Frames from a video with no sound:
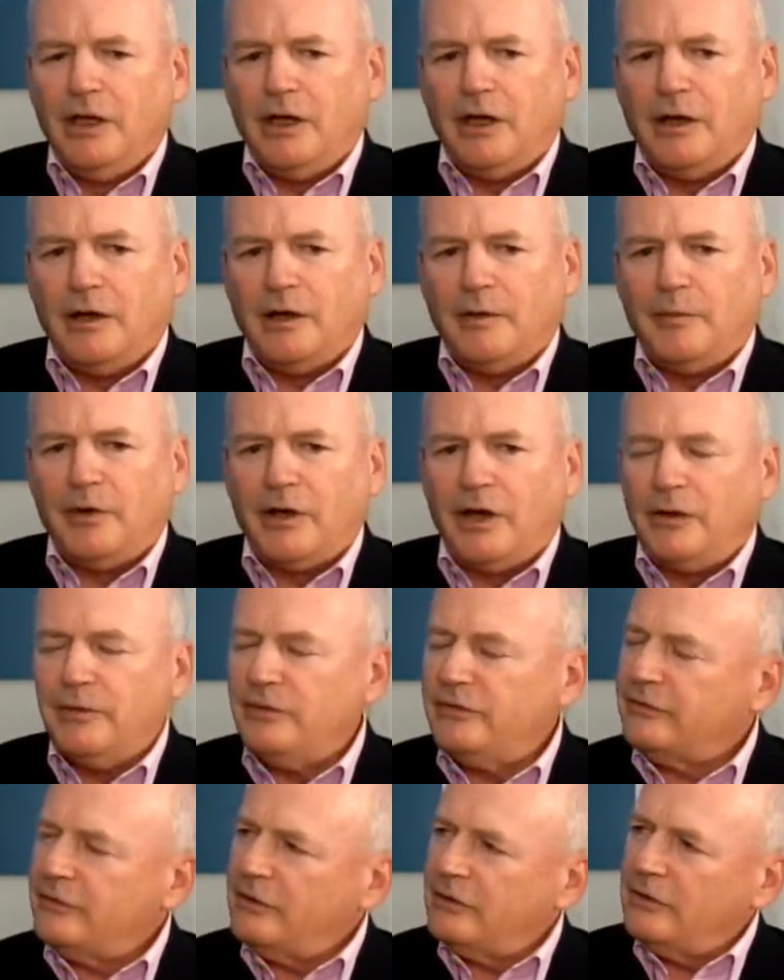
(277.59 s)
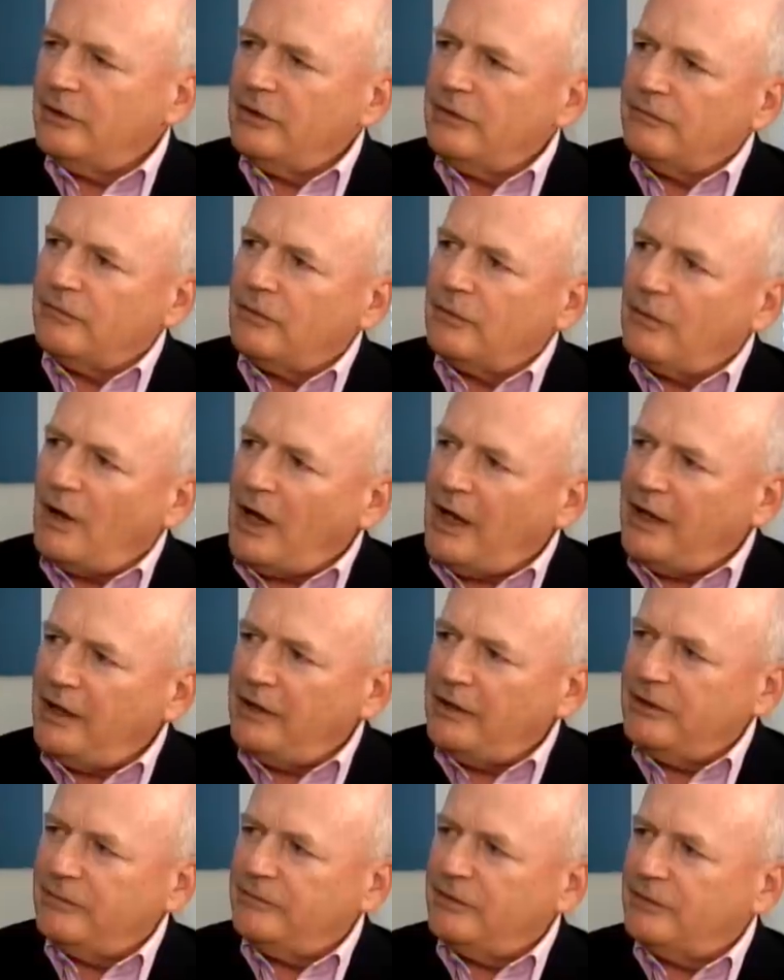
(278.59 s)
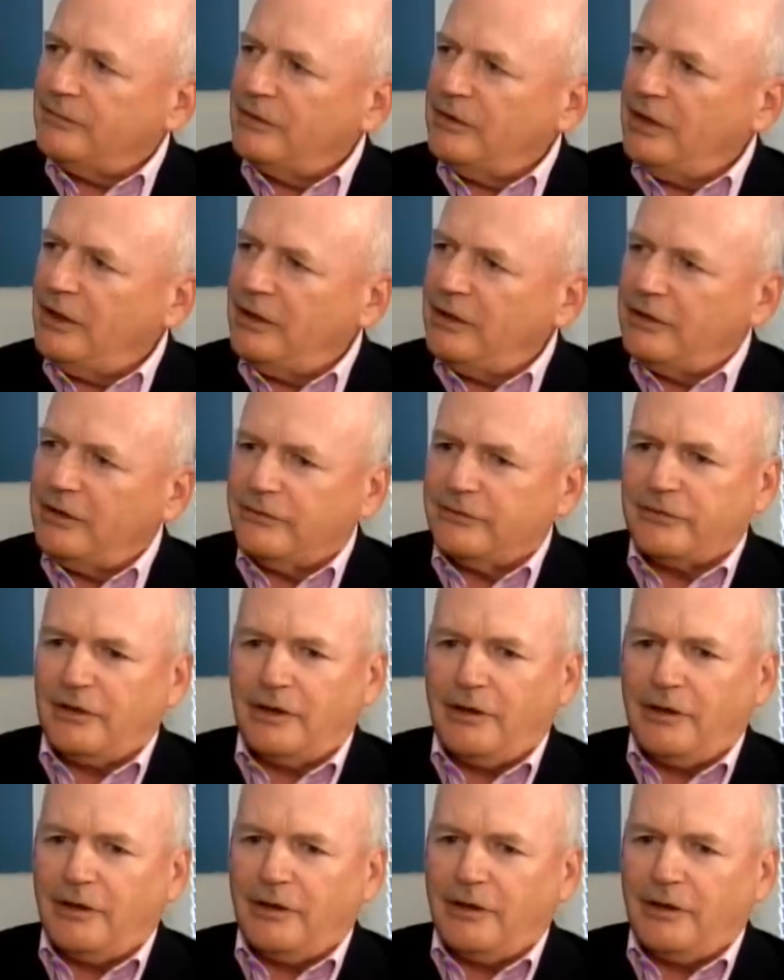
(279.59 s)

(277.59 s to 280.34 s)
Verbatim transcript: but I was in a variety of different areas.